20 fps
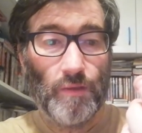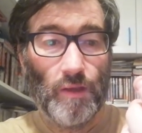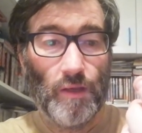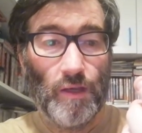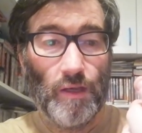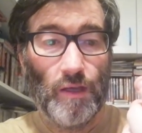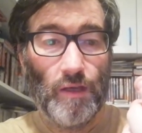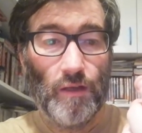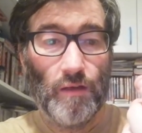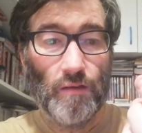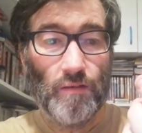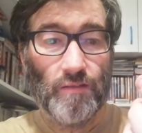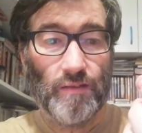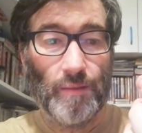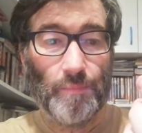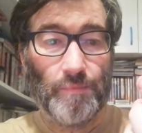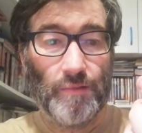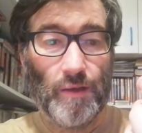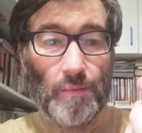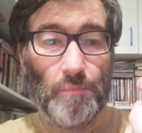in
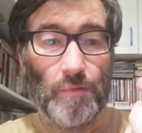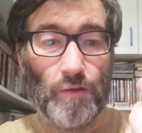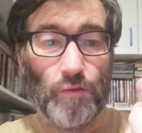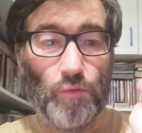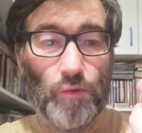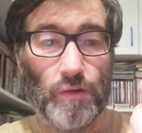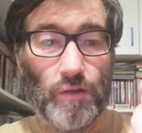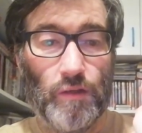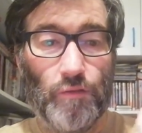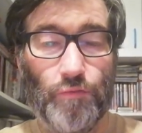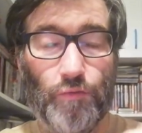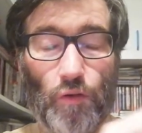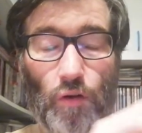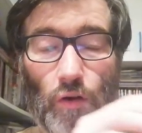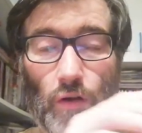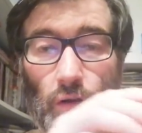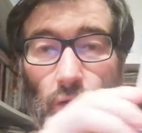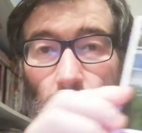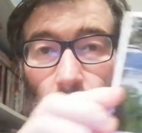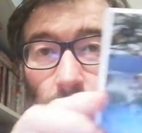September
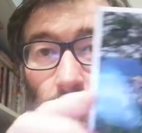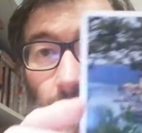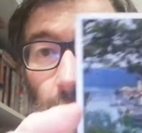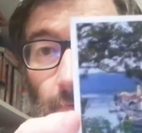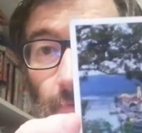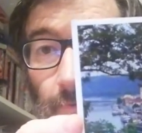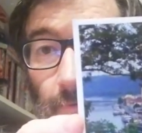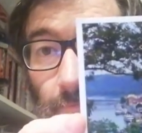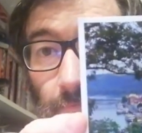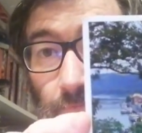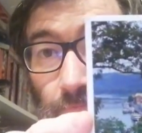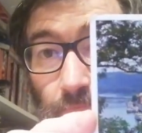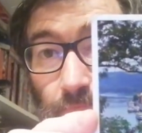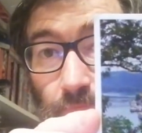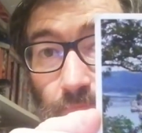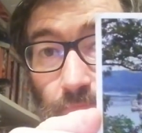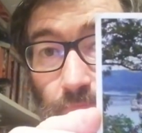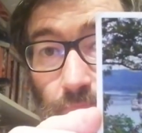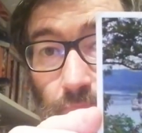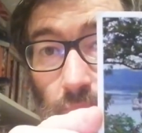24.
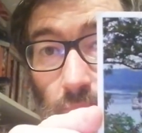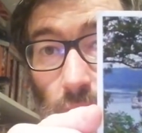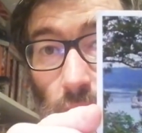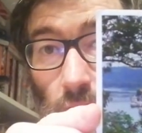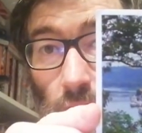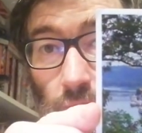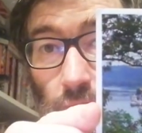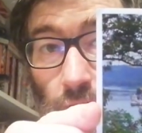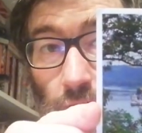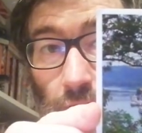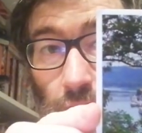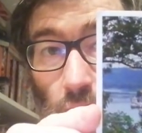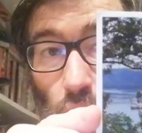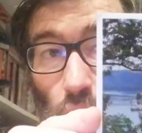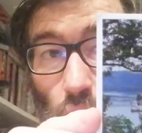Very